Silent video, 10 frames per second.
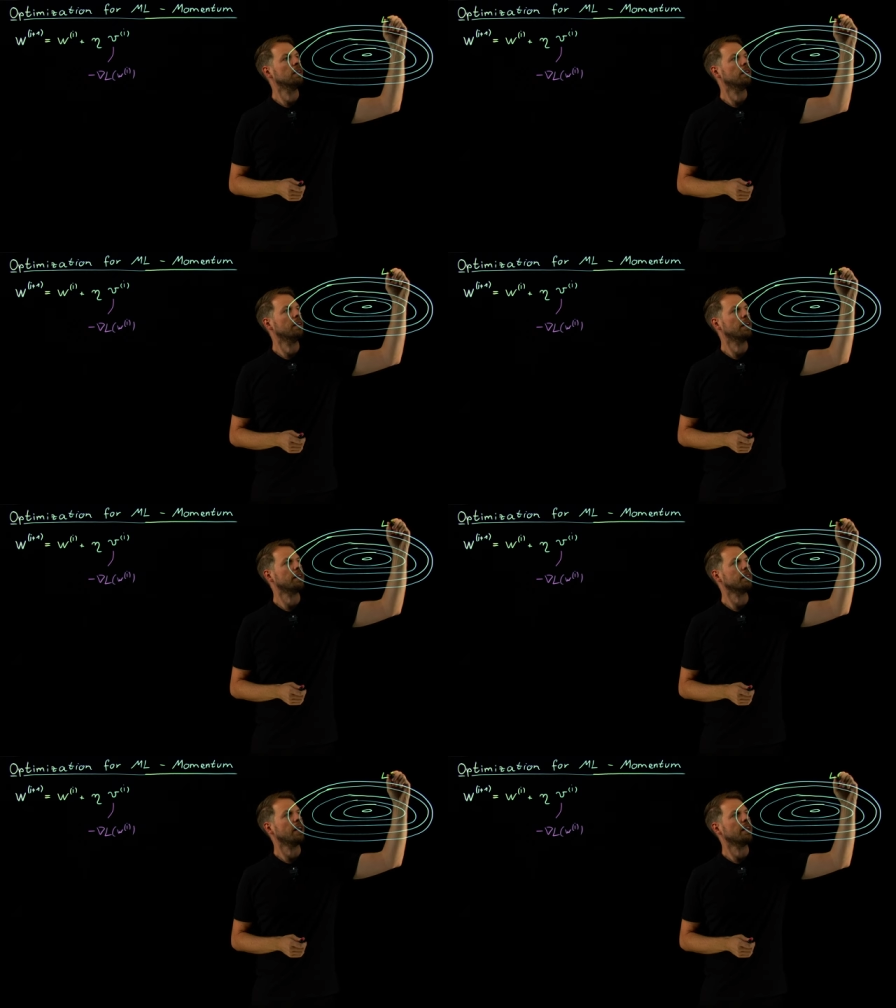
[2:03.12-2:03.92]
that
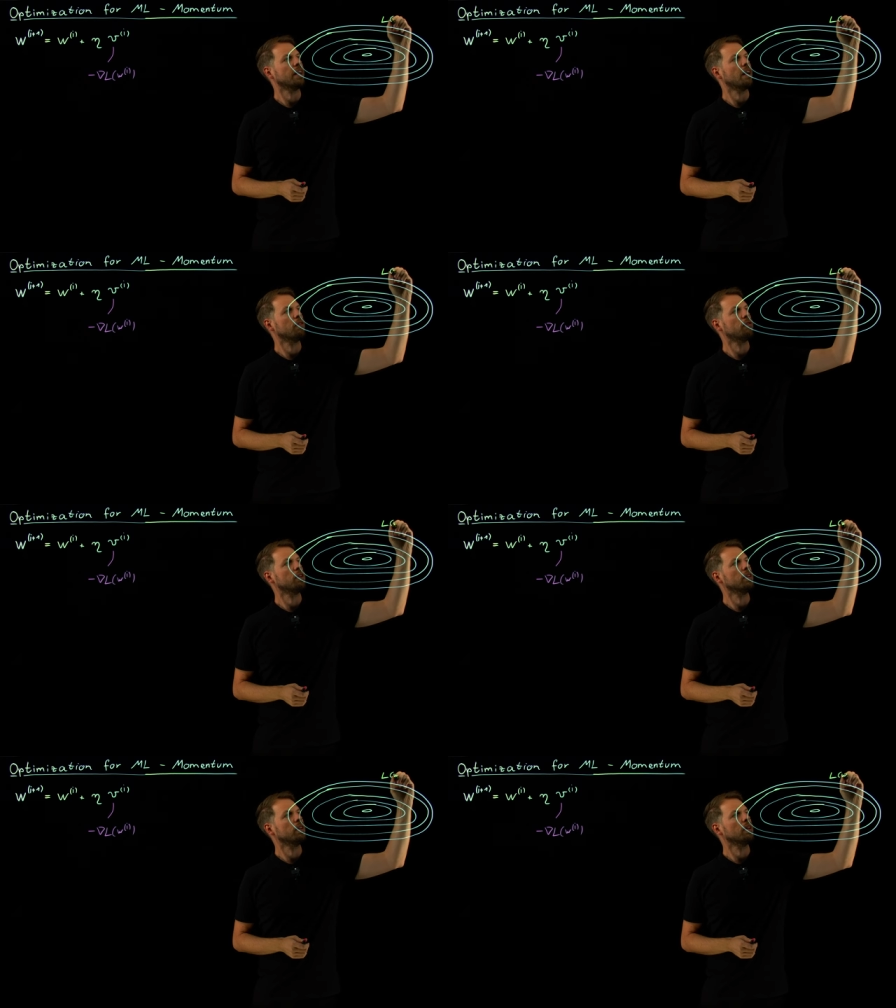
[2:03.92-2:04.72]
at
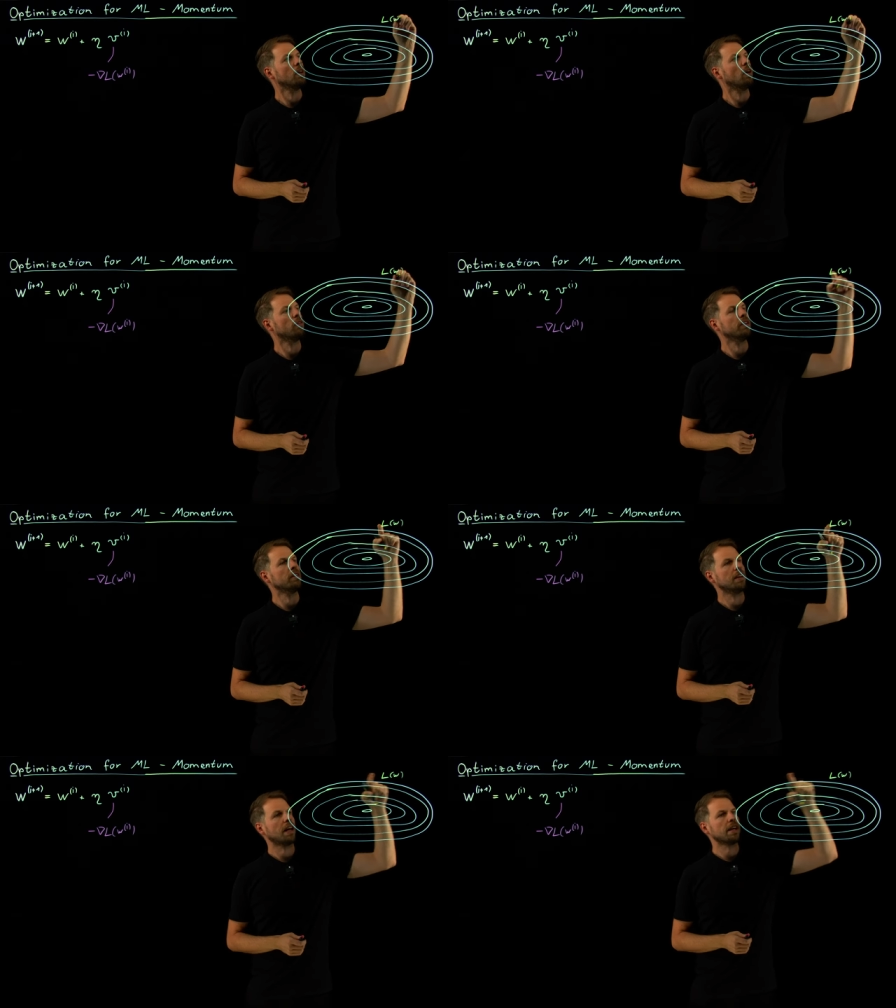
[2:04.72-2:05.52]
every of these
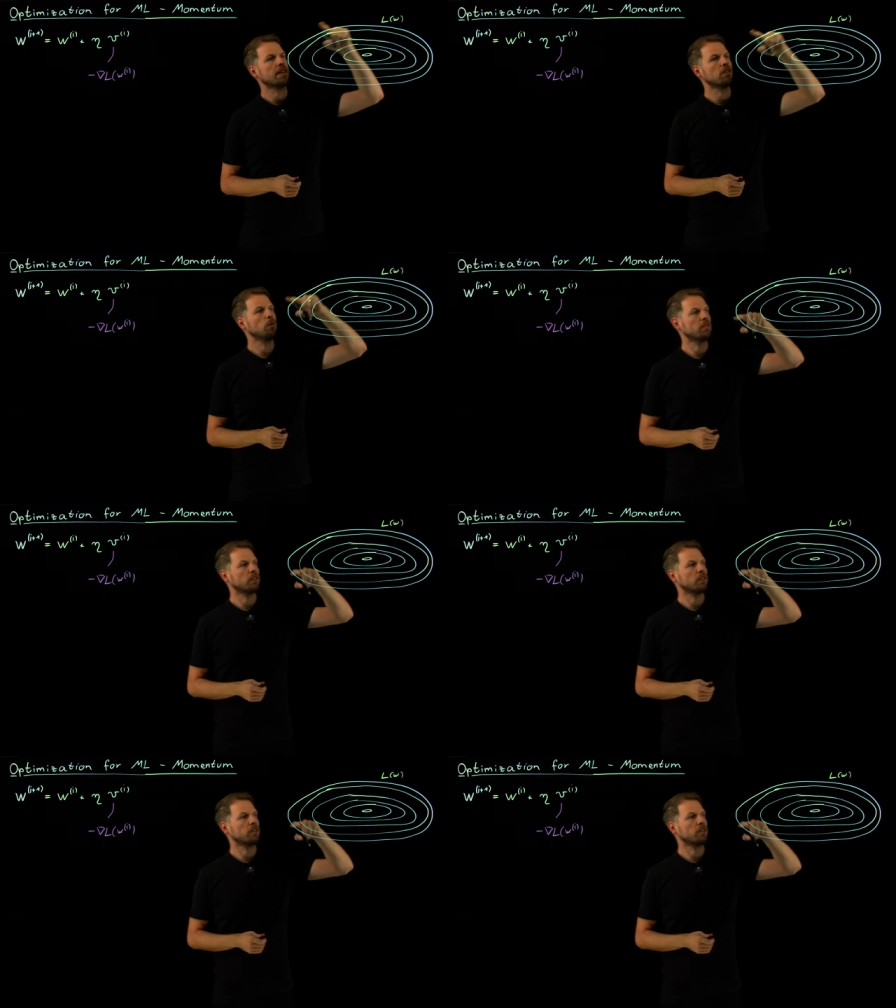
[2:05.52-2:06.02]
lines, we have a